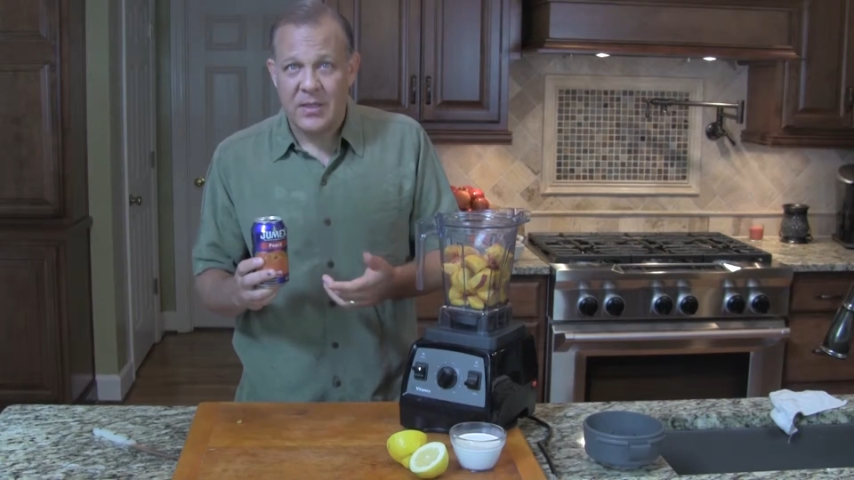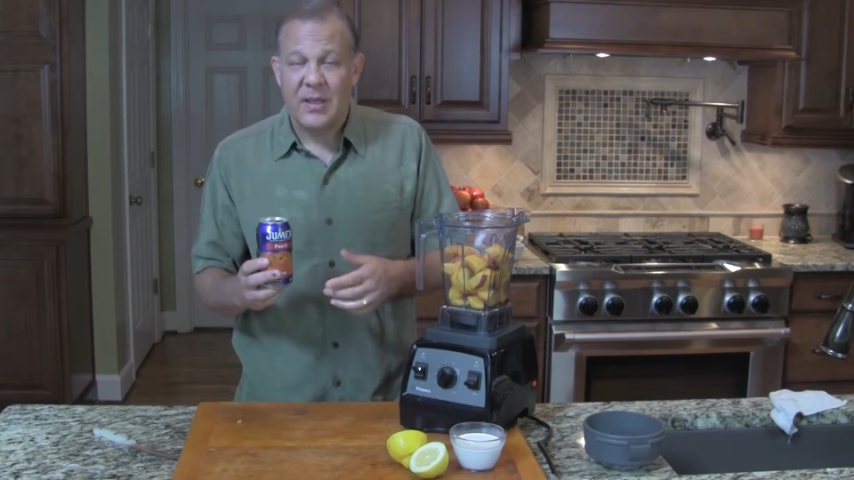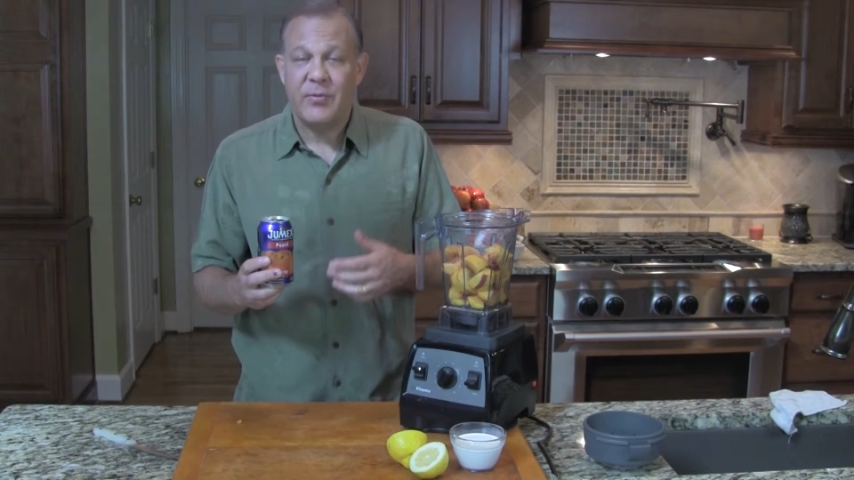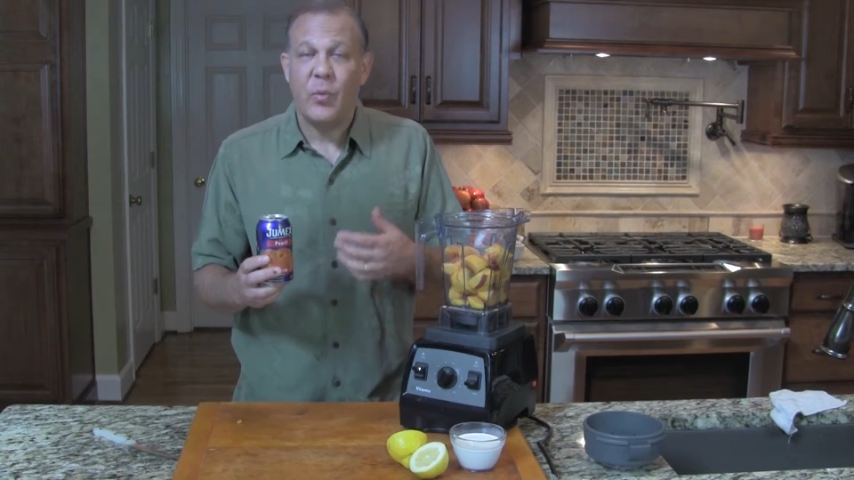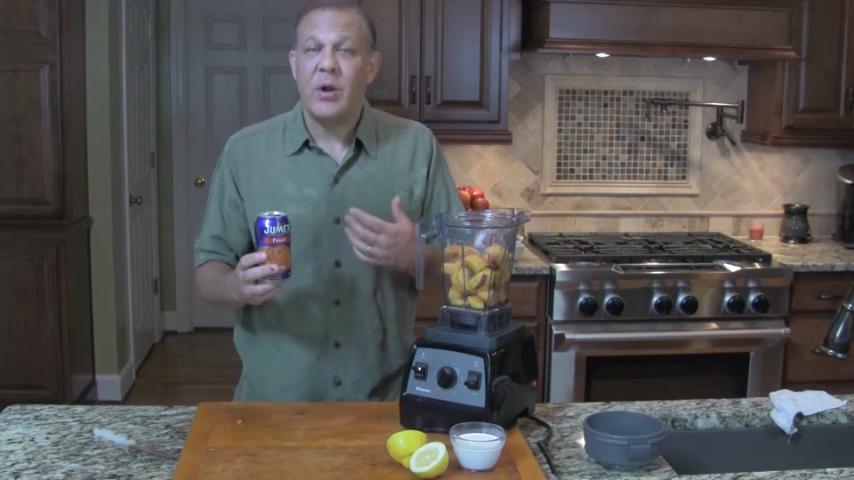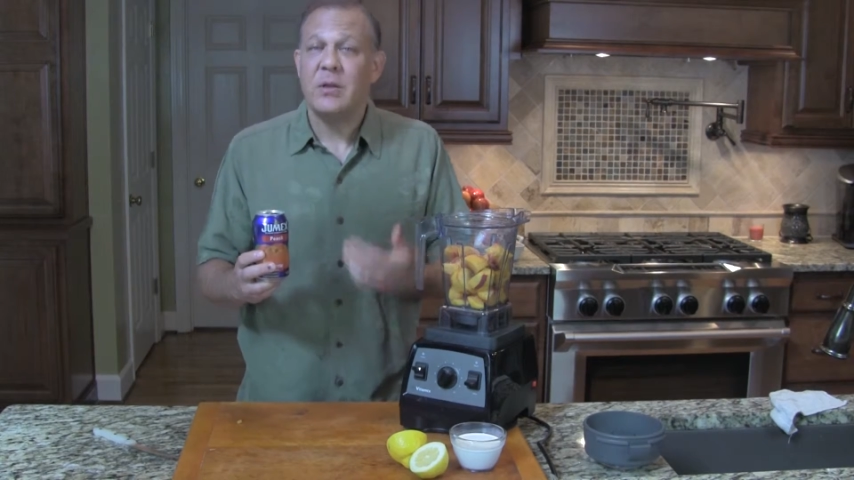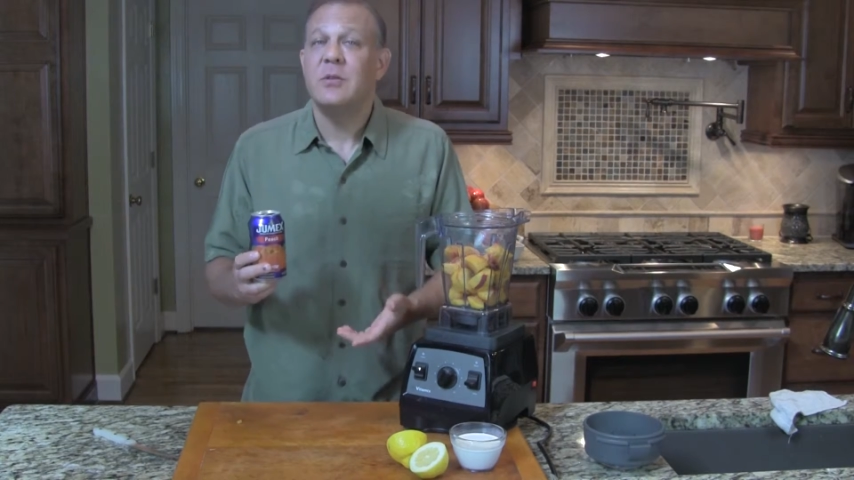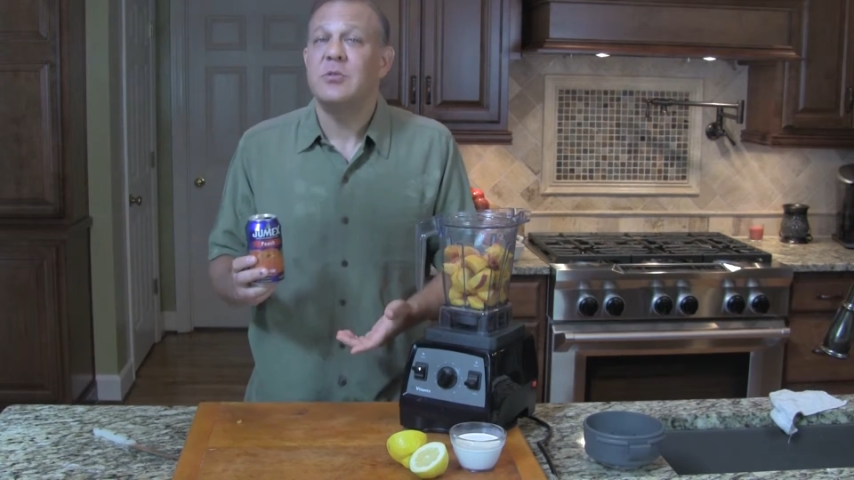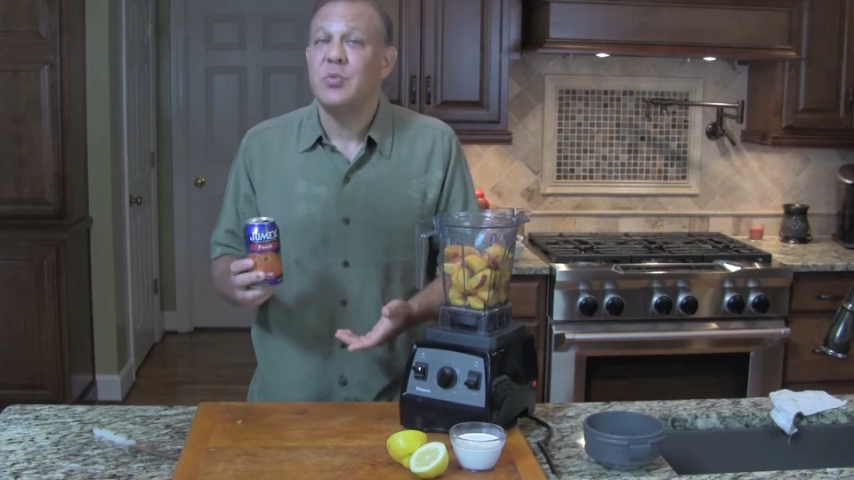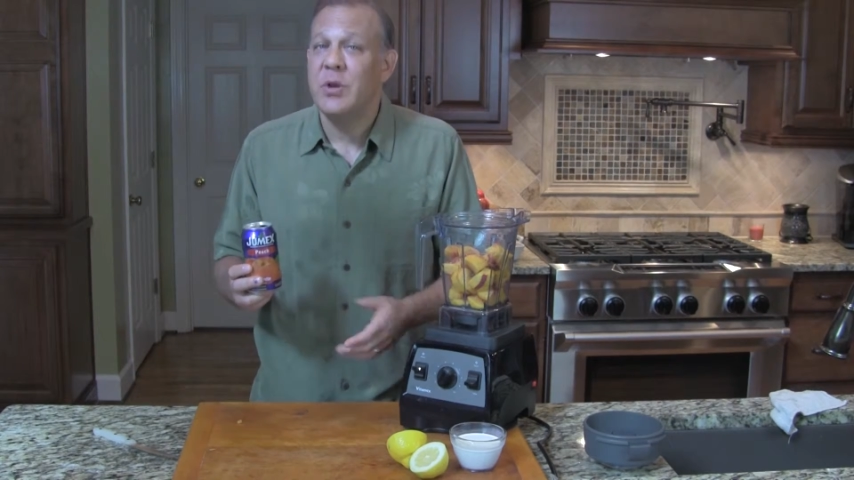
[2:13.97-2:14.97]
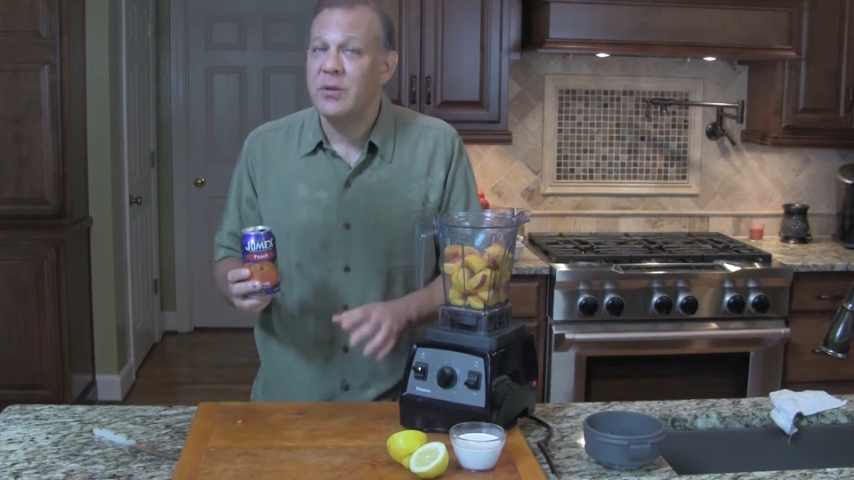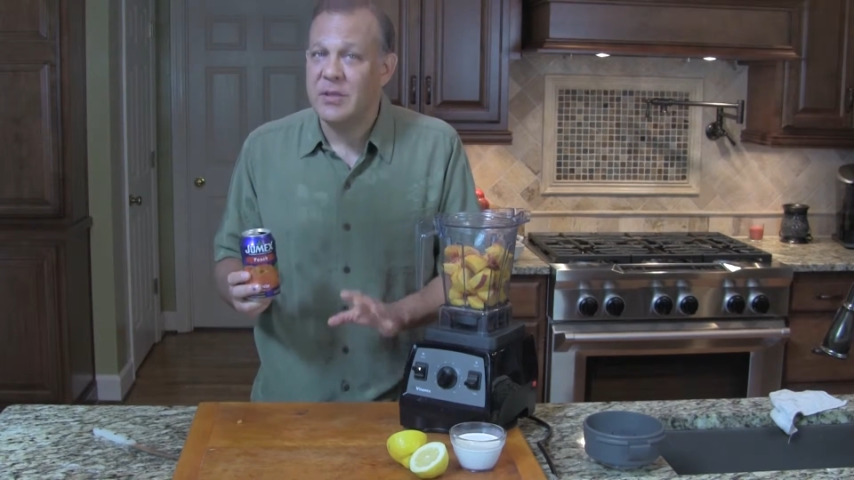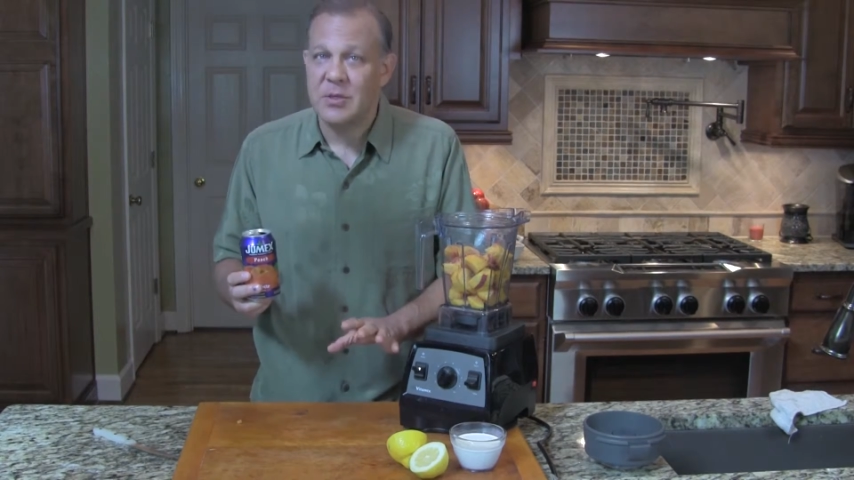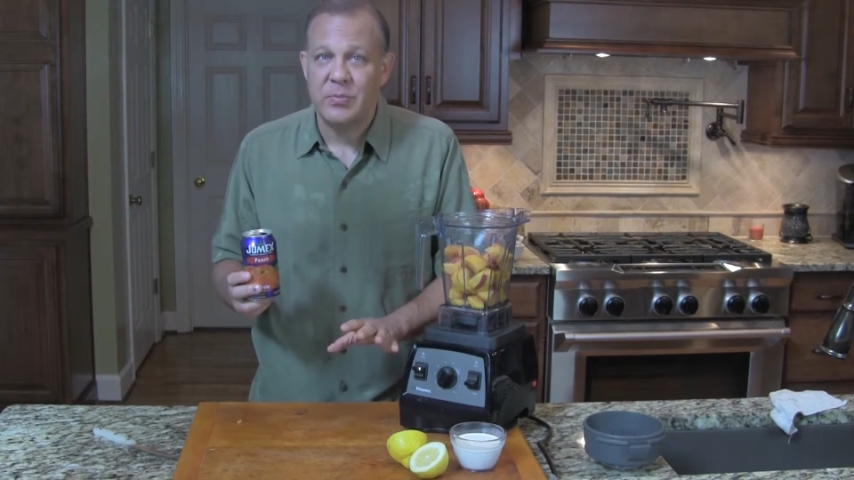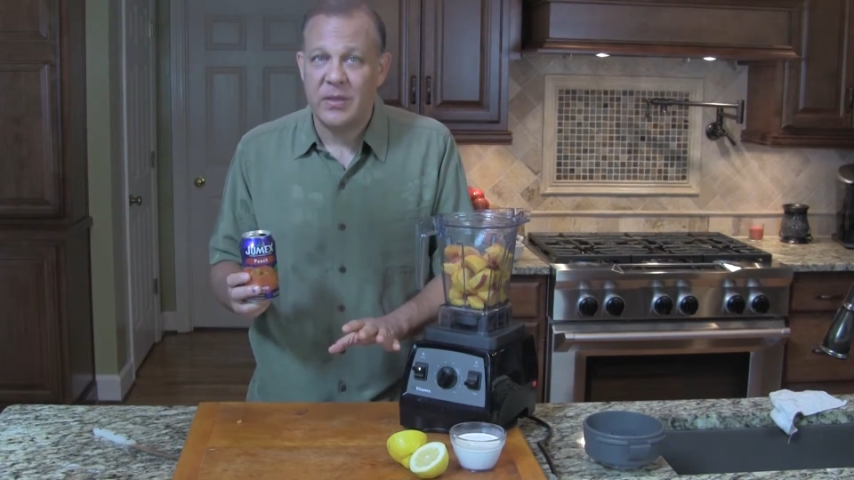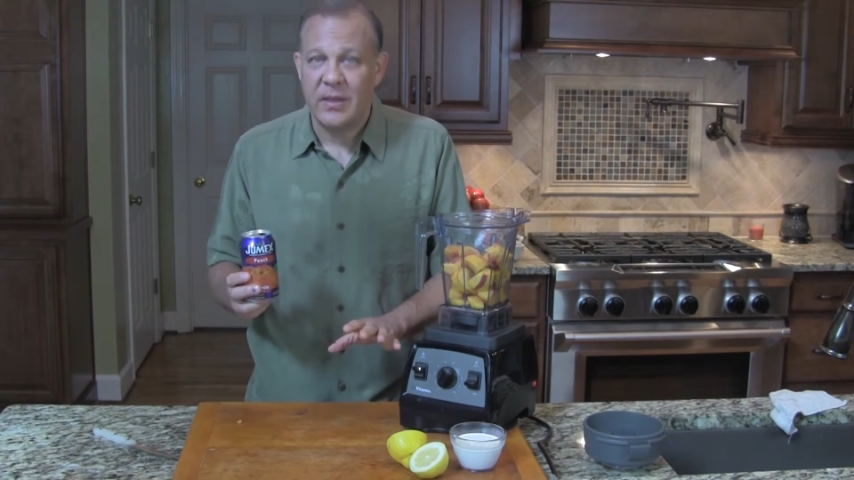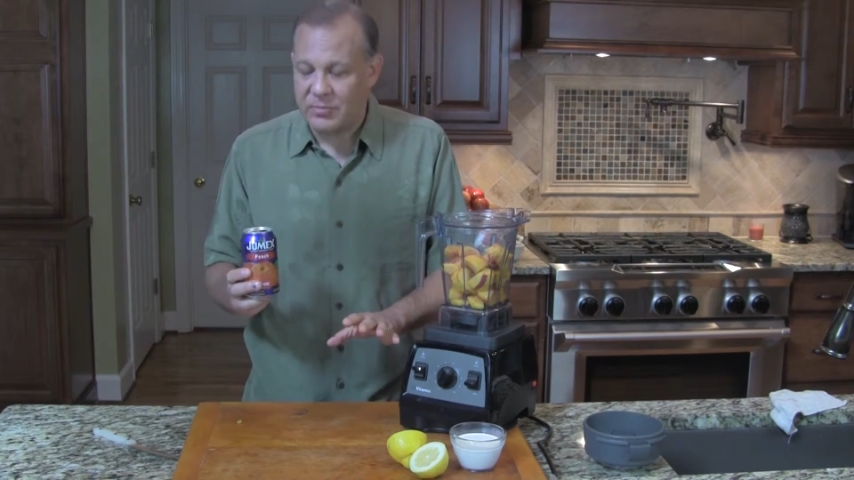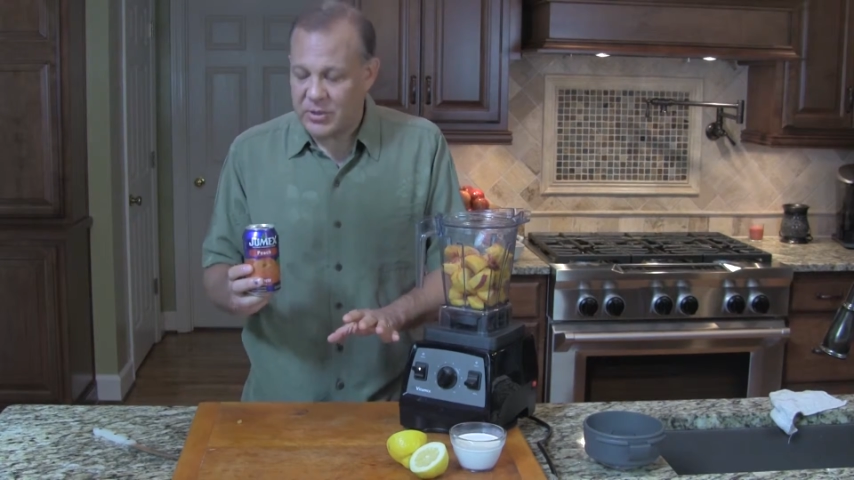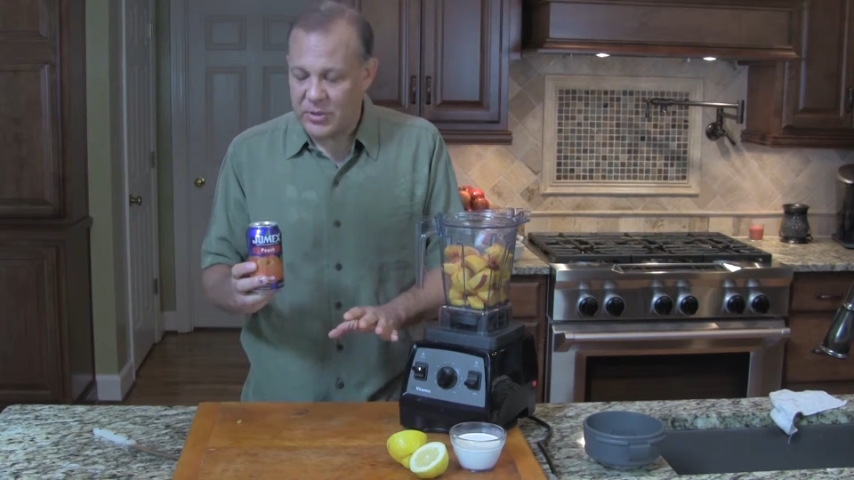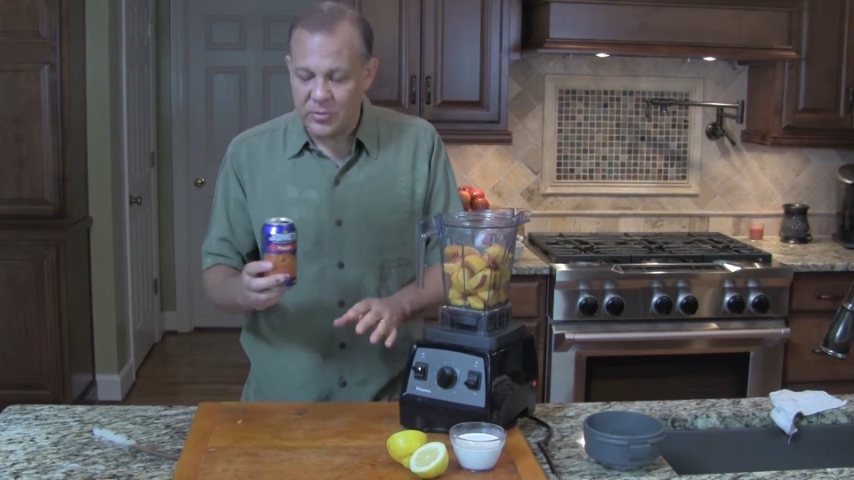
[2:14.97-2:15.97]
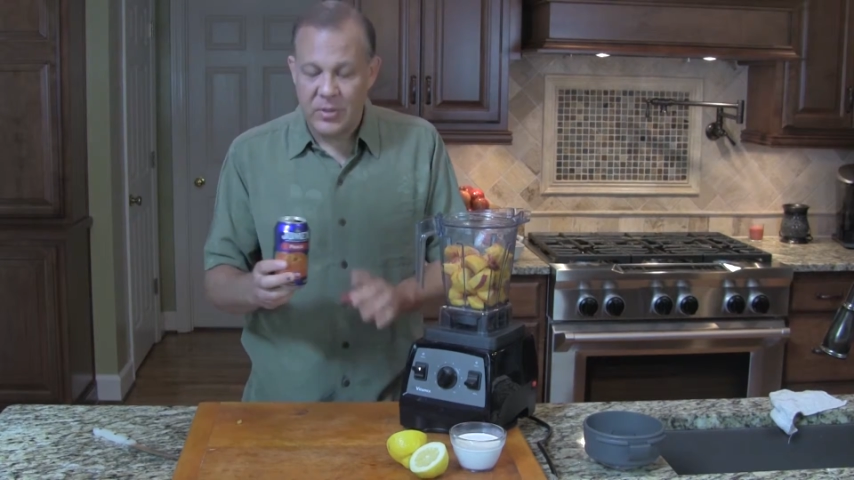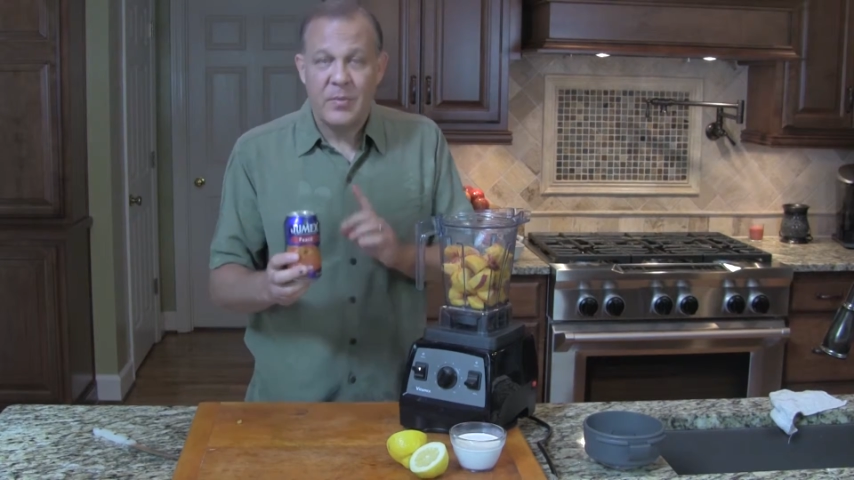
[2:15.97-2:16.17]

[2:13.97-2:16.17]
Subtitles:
If you want a little sweeter, that's completely up to you.